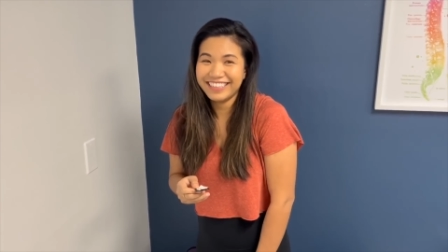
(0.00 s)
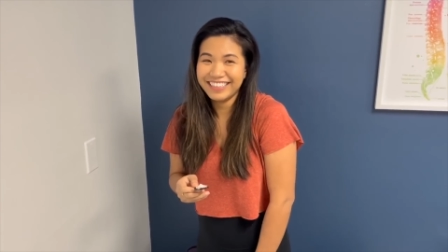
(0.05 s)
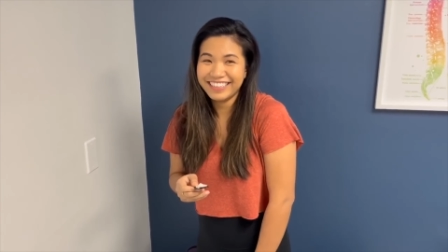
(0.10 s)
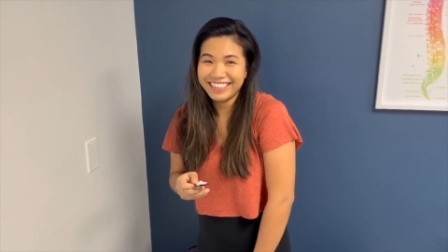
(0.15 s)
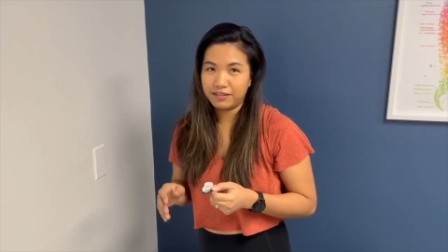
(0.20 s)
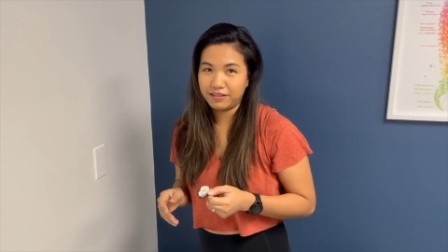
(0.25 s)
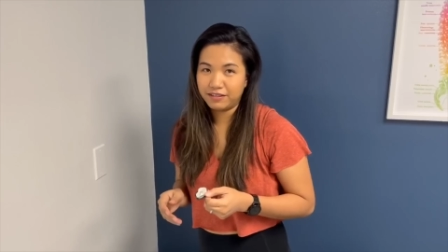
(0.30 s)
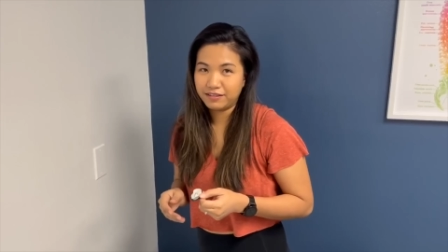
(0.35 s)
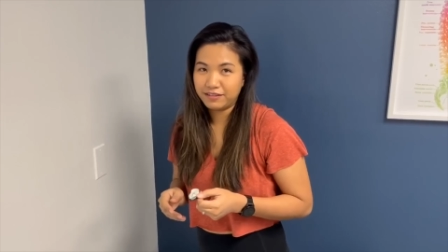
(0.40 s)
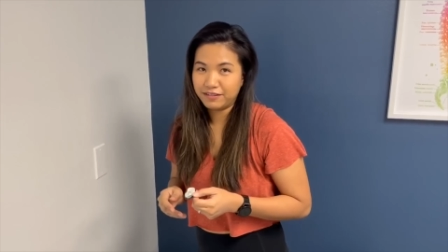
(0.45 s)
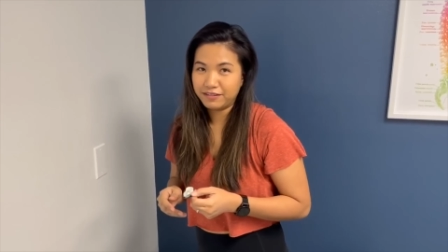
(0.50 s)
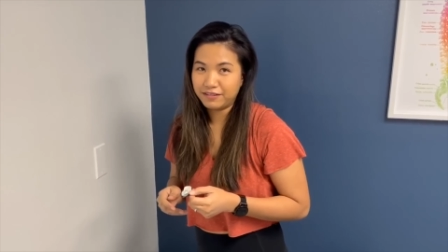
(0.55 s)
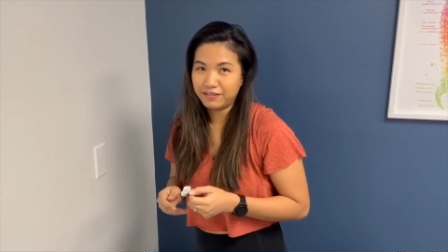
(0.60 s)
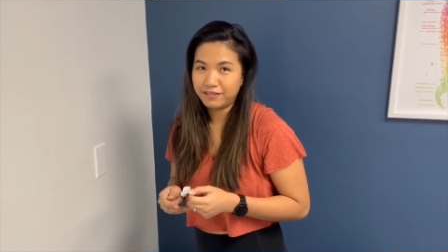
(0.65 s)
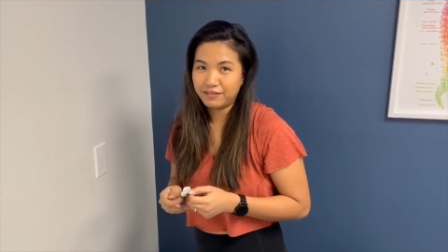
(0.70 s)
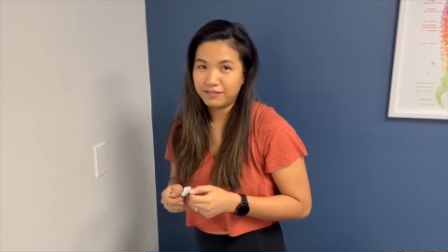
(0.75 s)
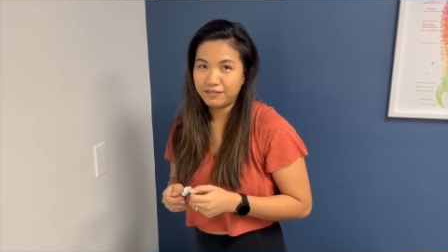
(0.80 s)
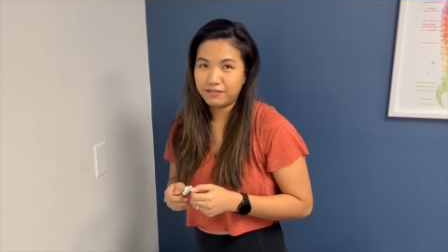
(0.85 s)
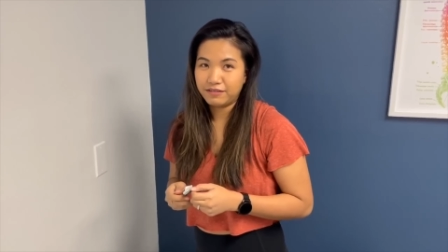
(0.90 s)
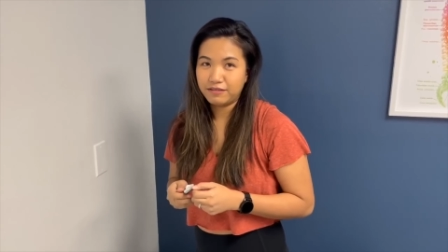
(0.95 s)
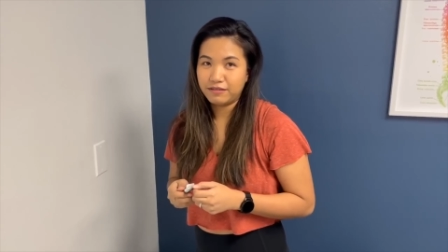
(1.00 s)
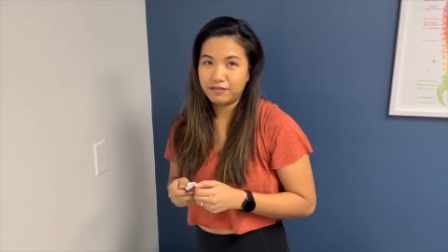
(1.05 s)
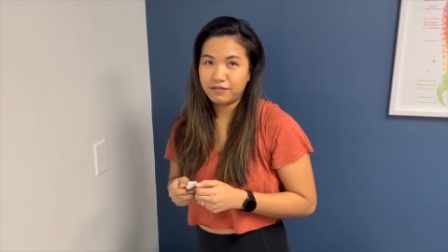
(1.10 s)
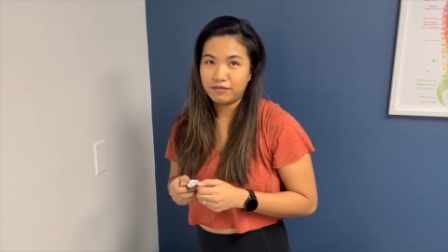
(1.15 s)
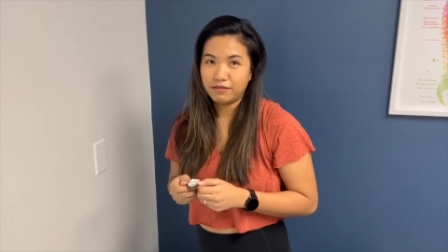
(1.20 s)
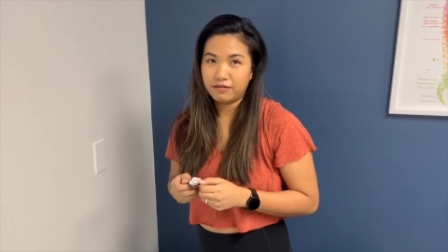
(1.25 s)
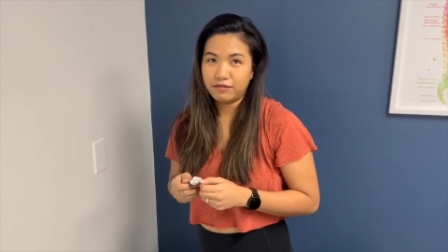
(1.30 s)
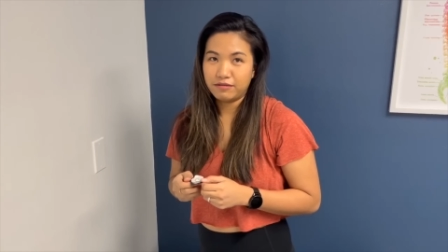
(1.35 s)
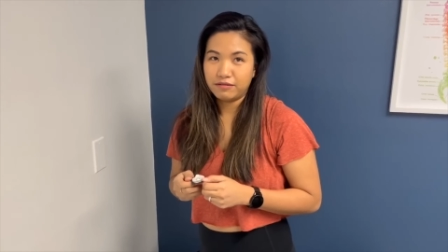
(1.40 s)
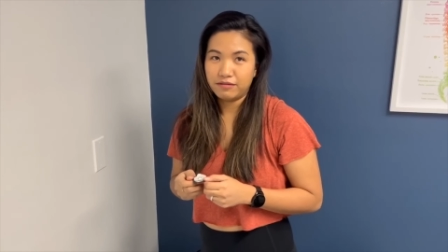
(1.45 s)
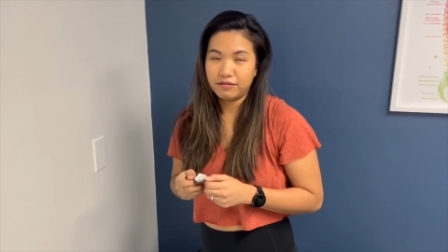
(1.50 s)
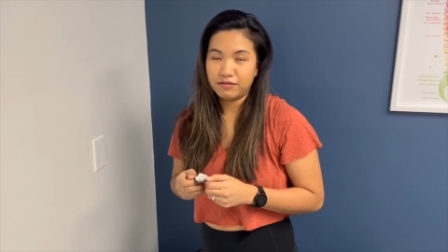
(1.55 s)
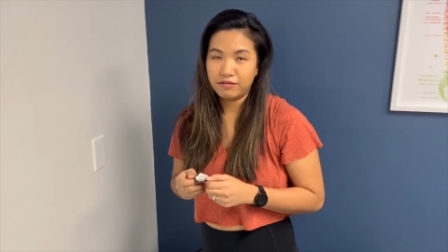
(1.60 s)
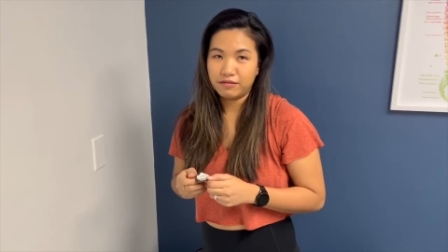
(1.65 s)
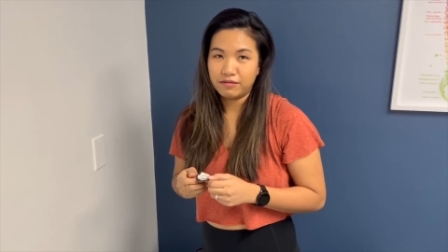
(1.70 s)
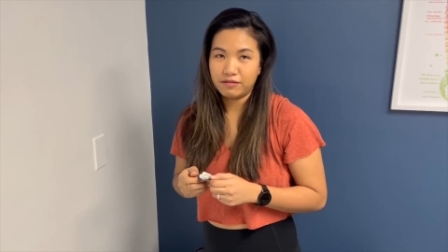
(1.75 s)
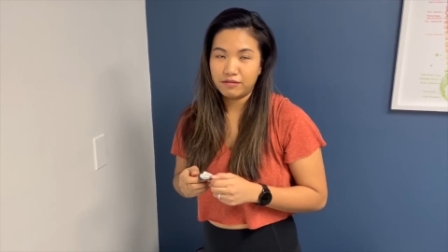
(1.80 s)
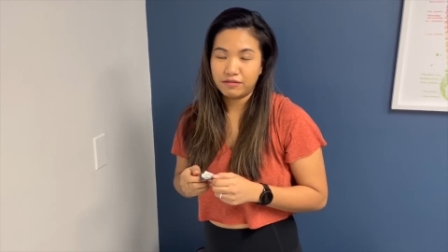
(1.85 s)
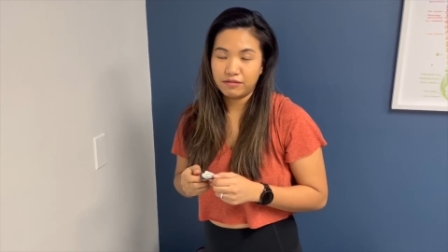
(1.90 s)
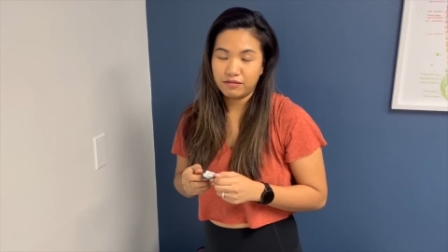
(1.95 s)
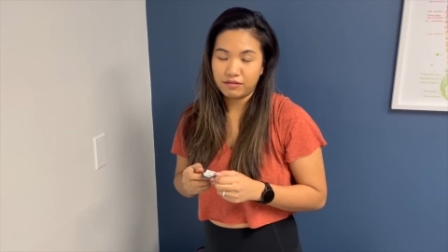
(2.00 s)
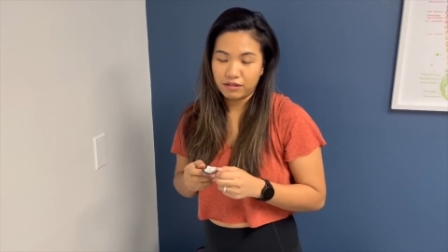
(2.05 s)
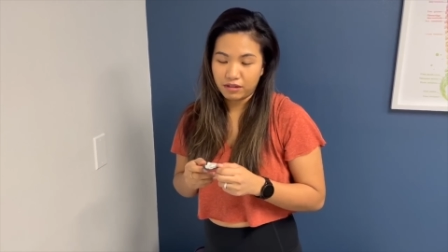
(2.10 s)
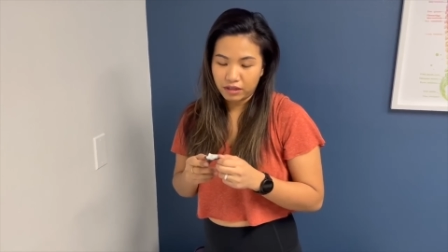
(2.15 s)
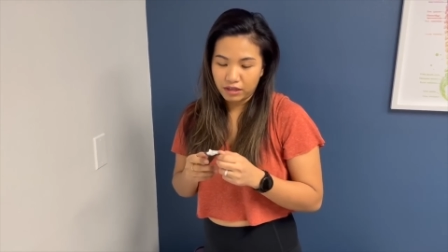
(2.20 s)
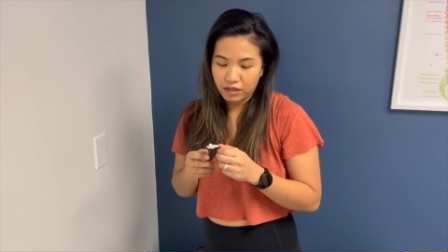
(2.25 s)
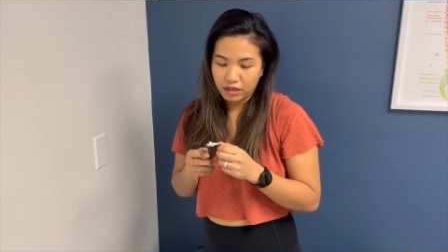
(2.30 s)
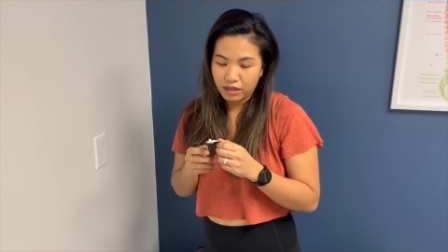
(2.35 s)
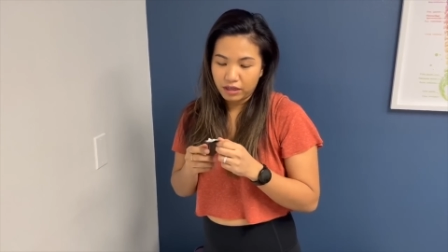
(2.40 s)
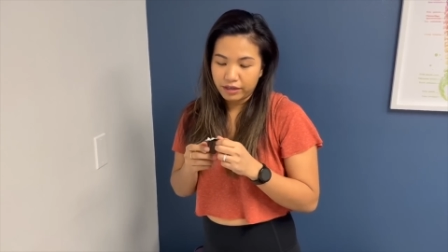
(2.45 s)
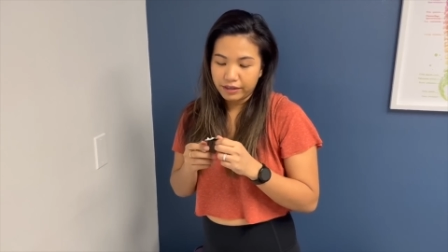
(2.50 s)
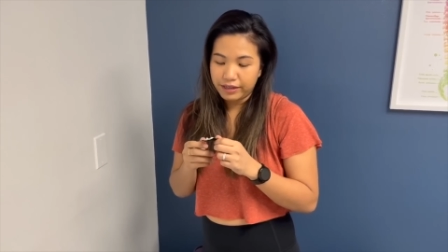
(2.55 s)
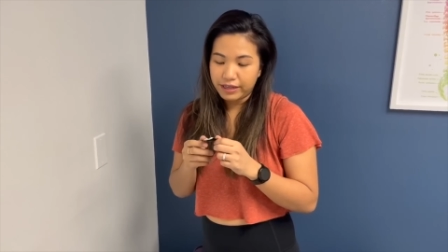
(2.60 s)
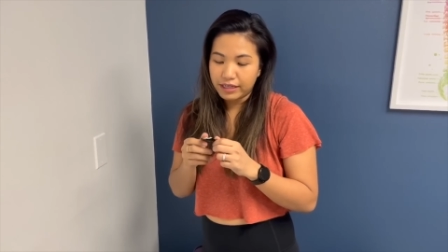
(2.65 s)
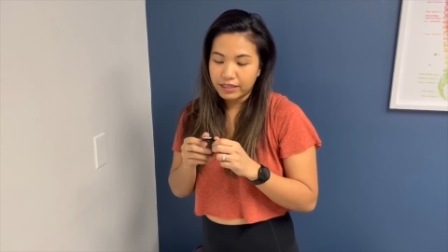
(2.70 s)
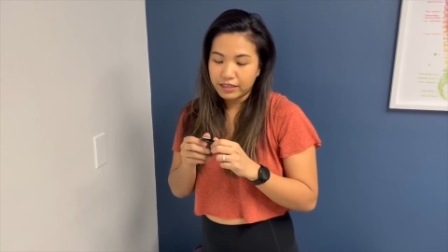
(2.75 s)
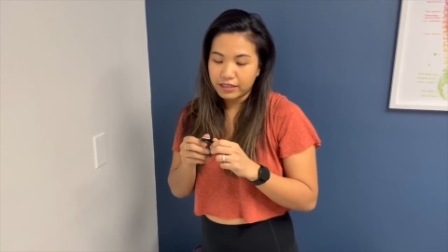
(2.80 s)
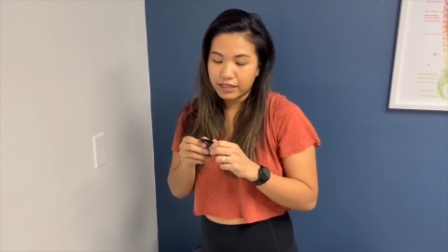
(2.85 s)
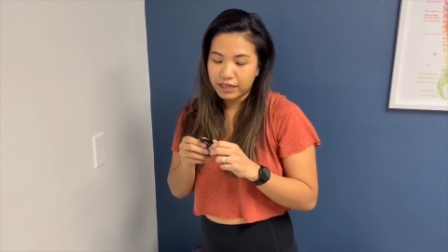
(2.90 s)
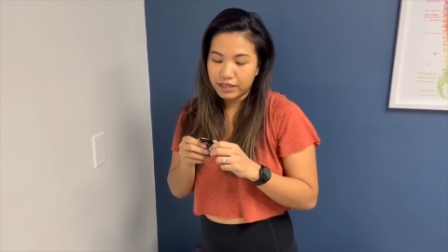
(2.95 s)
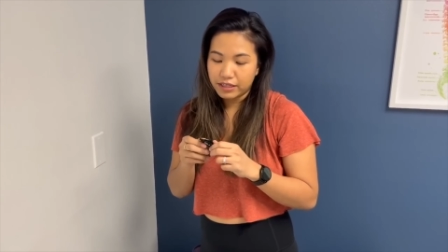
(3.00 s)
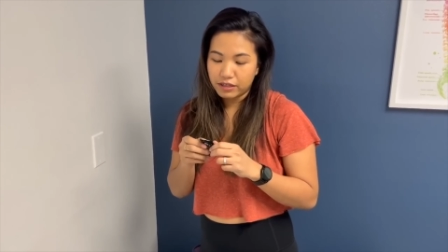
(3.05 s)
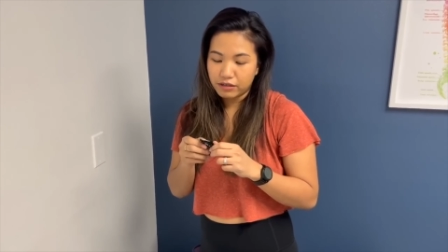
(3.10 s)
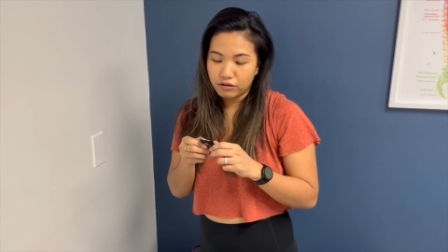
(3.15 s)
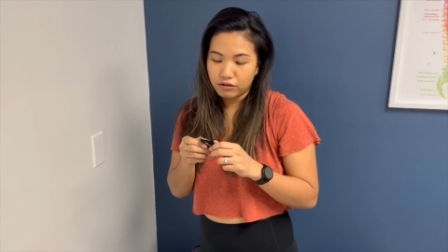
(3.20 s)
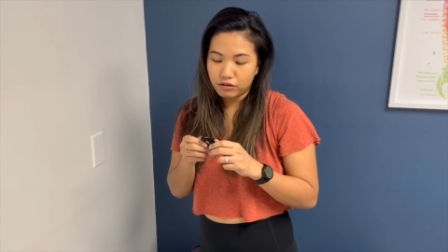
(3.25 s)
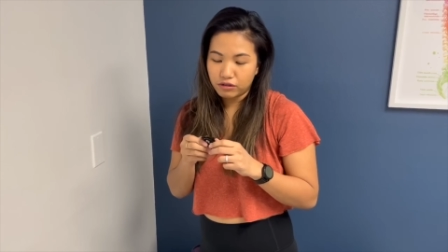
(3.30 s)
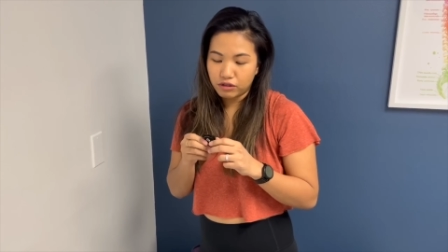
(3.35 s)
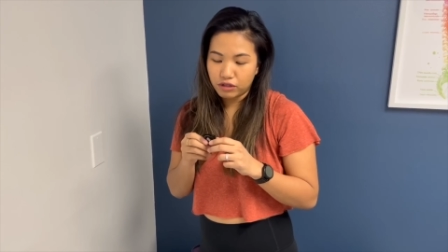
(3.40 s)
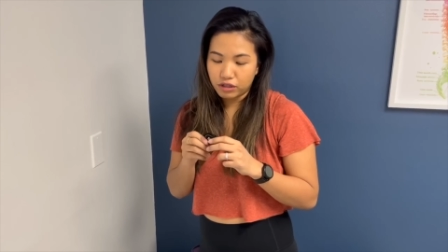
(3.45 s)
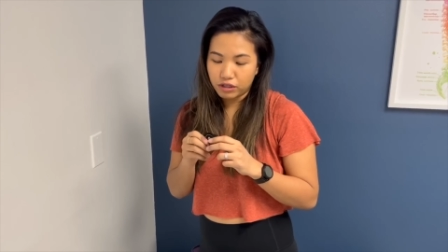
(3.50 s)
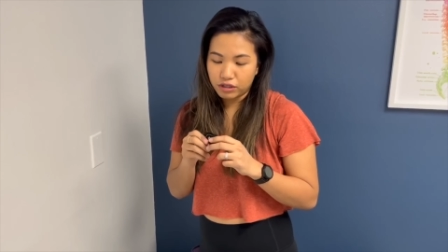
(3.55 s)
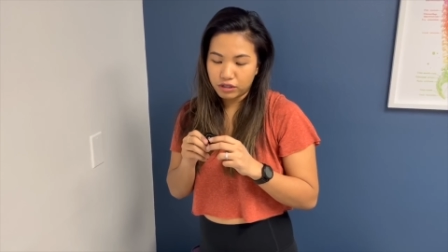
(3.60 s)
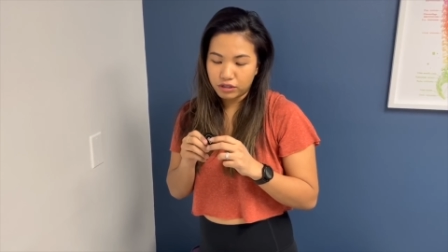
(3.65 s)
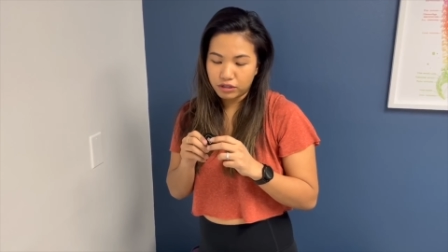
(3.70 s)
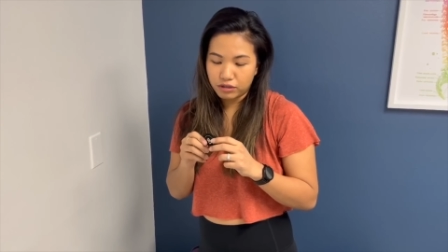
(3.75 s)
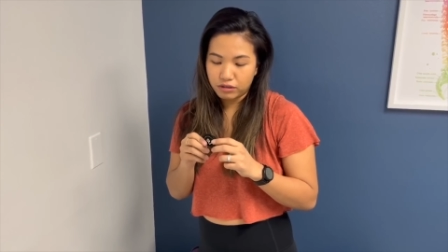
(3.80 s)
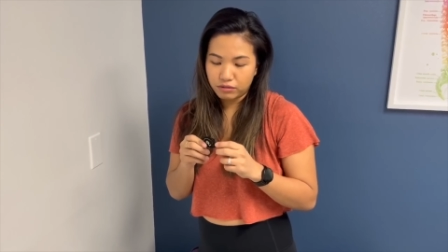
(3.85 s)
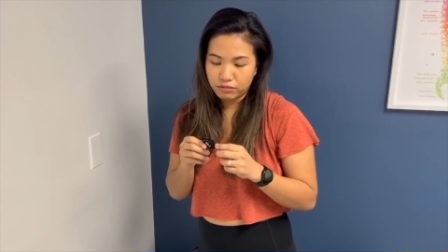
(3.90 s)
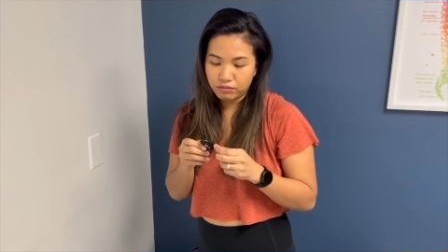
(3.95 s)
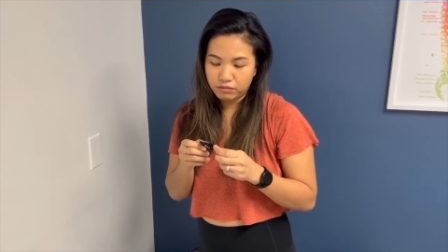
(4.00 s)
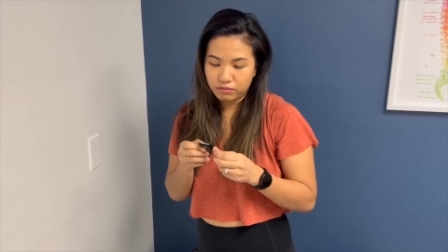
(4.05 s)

How are you going to dispose of it? They said you just